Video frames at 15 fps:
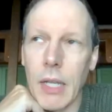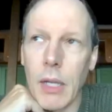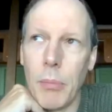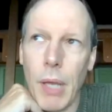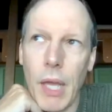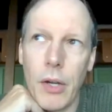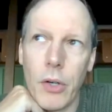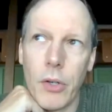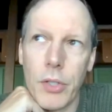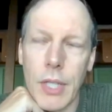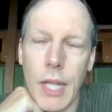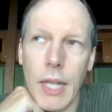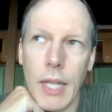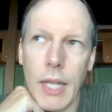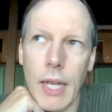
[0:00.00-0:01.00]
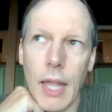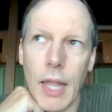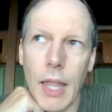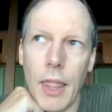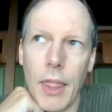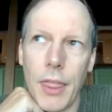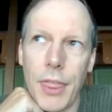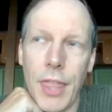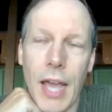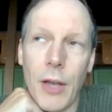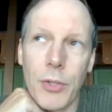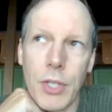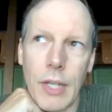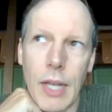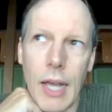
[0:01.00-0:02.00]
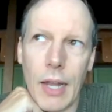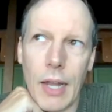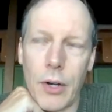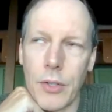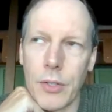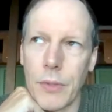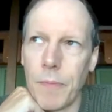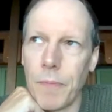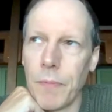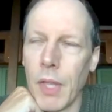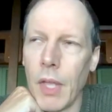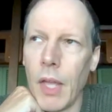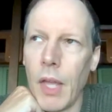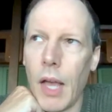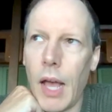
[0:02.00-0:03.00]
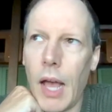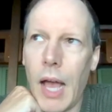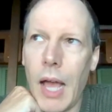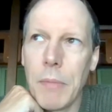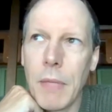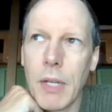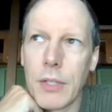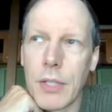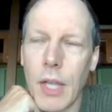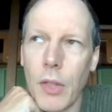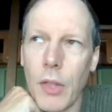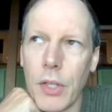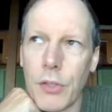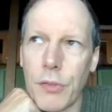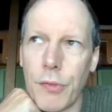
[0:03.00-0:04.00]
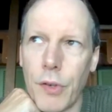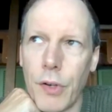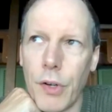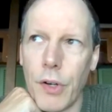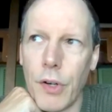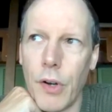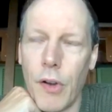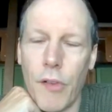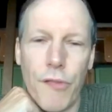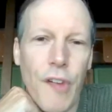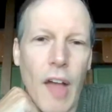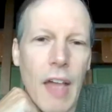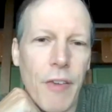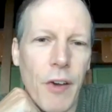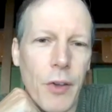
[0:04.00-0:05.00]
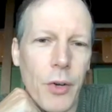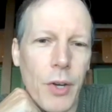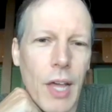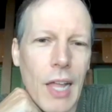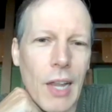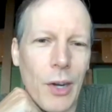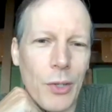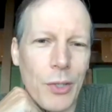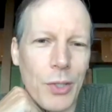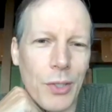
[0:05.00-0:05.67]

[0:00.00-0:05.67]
my competitor's selling at $1,000, I'm going to sell this for $500.